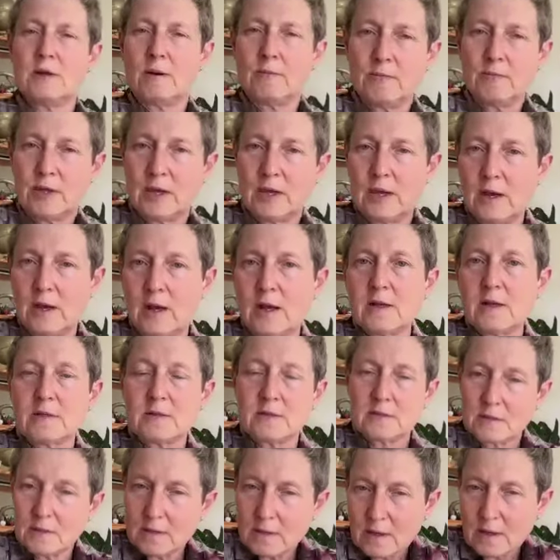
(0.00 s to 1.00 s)
with something
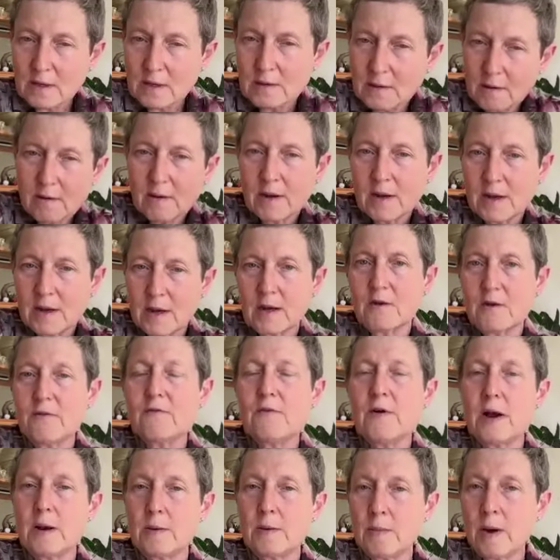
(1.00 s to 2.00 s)
else, I kind
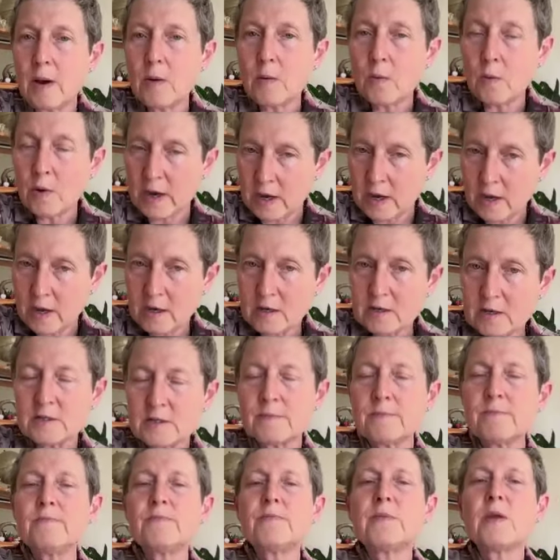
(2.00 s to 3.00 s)
of find my
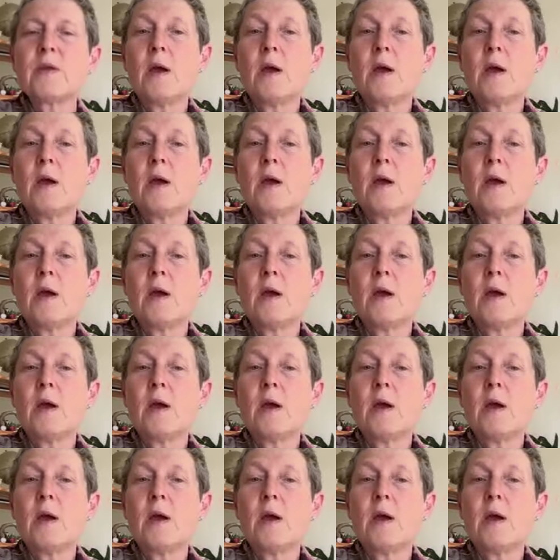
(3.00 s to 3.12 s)
ways.